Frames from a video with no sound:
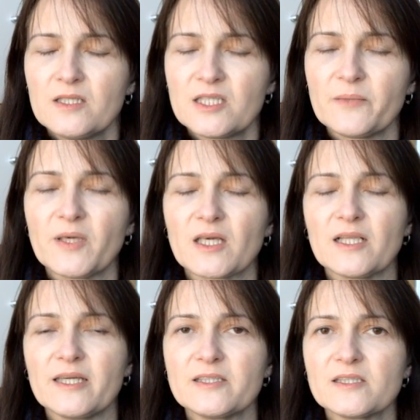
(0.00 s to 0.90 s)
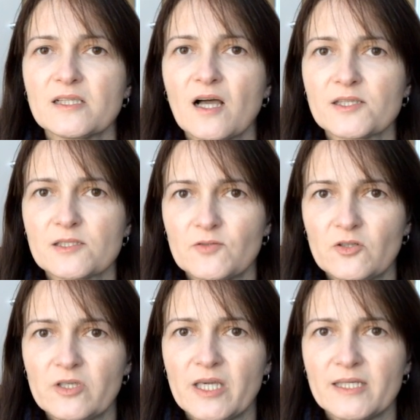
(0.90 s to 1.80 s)
Typically, in the last few
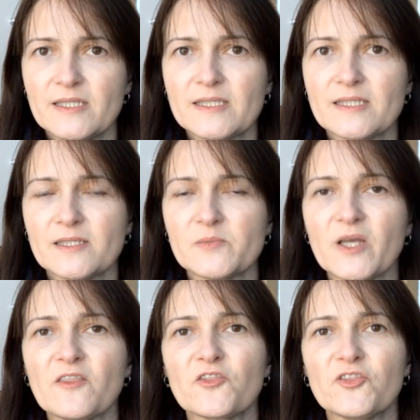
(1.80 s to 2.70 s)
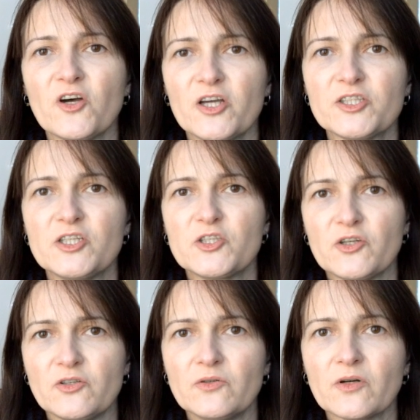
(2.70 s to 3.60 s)
years, this has been
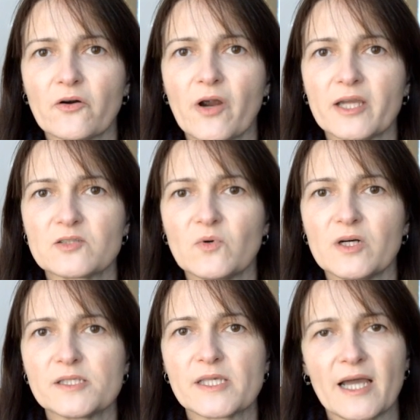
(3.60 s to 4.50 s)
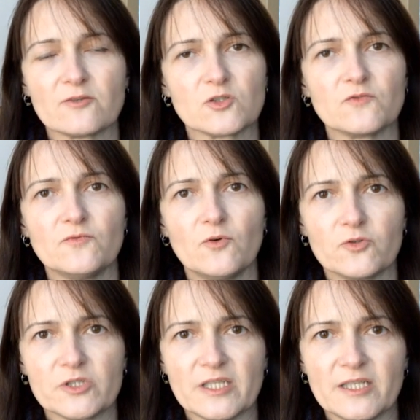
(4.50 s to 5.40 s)
32 correct words out of
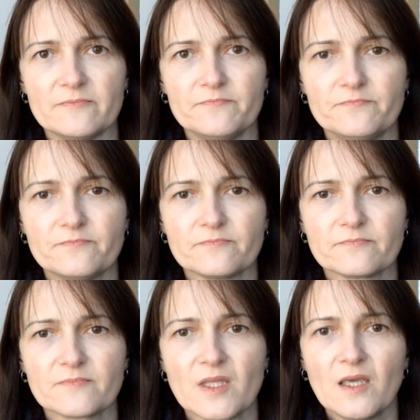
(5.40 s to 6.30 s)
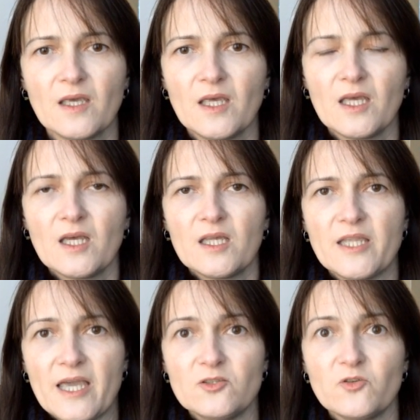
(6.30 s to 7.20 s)
40.
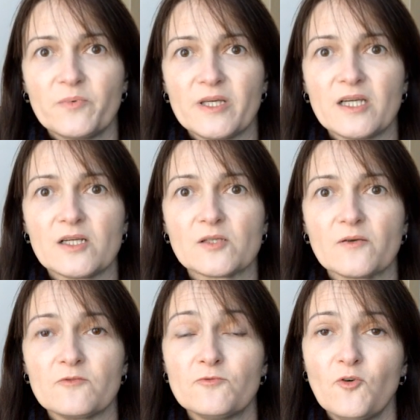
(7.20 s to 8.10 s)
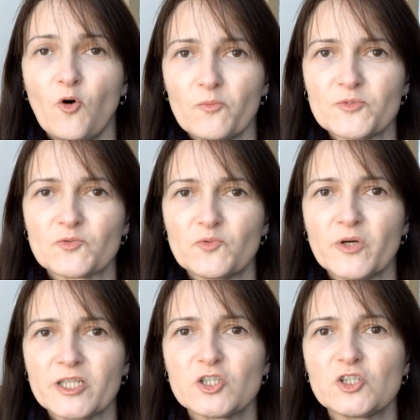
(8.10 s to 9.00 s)
Then you'll be informed of
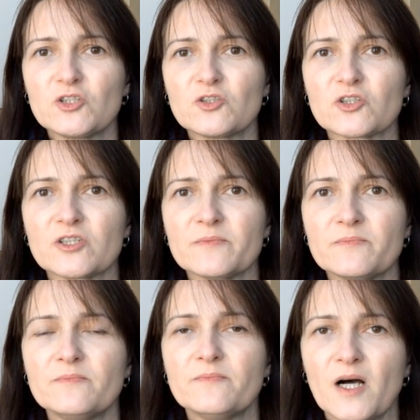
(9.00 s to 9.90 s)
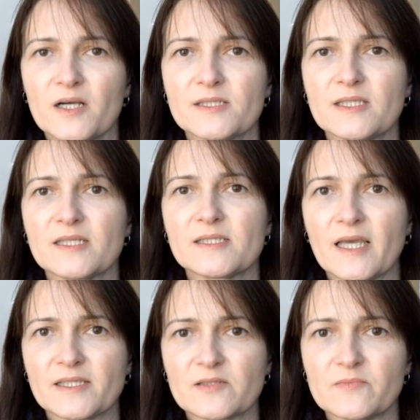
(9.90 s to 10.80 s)
which children passed the
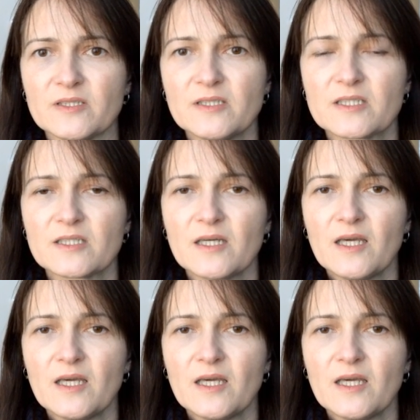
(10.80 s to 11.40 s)
assessment,